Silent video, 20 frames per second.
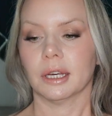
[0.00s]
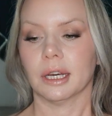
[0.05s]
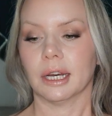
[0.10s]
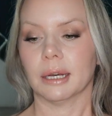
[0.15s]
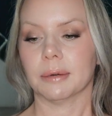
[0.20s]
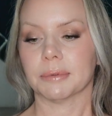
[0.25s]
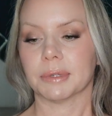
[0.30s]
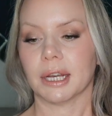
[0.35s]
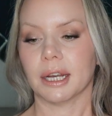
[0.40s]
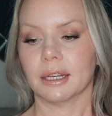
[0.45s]

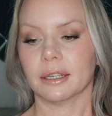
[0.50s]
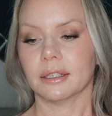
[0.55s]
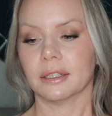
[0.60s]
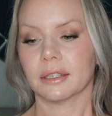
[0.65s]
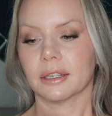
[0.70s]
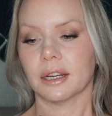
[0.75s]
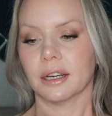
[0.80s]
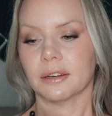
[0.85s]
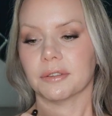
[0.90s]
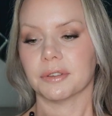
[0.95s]
I'm kind of
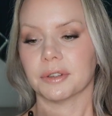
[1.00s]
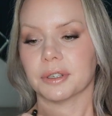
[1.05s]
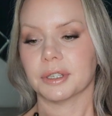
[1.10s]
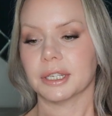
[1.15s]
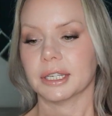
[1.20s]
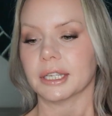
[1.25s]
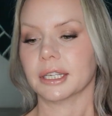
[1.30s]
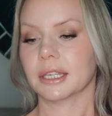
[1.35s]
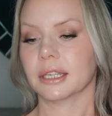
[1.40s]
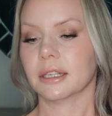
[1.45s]

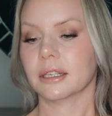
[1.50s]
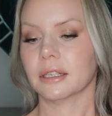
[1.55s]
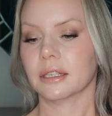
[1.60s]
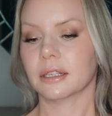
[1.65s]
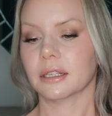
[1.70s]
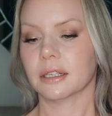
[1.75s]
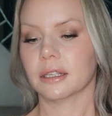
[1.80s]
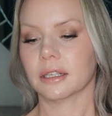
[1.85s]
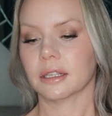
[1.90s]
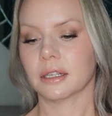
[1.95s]
covering
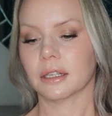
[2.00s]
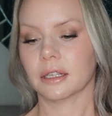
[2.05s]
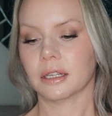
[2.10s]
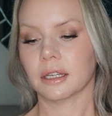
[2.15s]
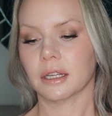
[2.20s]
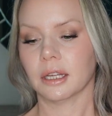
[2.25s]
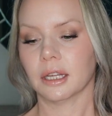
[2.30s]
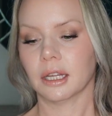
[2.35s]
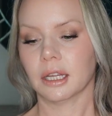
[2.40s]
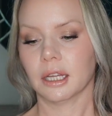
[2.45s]

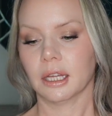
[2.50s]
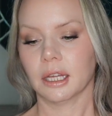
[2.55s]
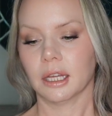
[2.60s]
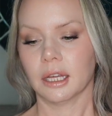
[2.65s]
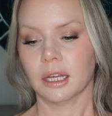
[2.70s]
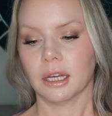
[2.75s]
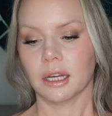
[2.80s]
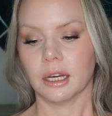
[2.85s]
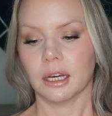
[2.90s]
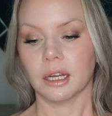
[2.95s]

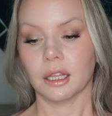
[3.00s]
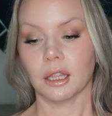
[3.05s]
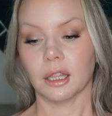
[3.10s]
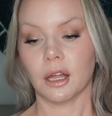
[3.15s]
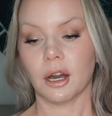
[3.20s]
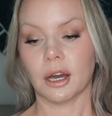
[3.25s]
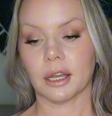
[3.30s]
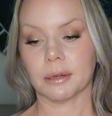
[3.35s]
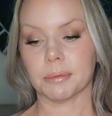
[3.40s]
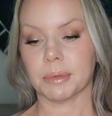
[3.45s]
a
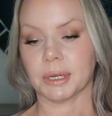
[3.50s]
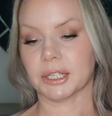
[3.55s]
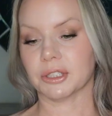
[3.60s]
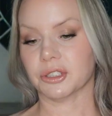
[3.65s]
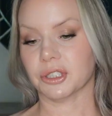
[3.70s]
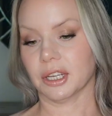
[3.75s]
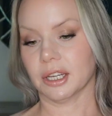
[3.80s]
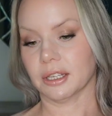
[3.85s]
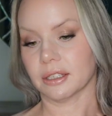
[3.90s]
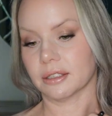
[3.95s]
lot of my
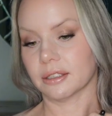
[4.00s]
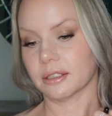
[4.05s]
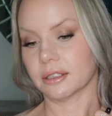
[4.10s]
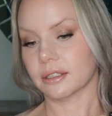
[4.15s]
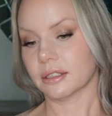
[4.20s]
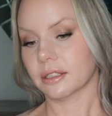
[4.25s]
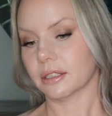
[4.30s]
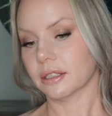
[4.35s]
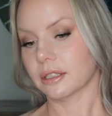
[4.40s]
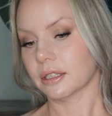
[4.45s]

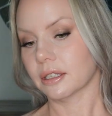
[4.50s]
chest